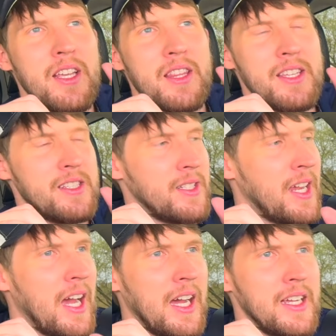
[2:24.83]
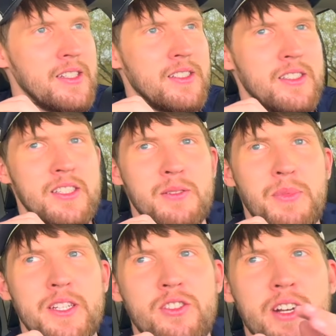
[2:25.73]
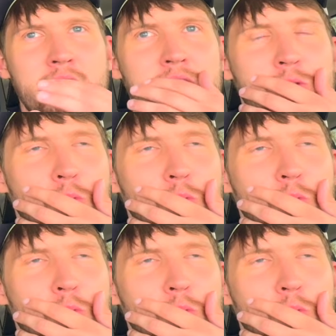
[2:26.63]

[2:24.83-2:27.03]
these guys, these big traders,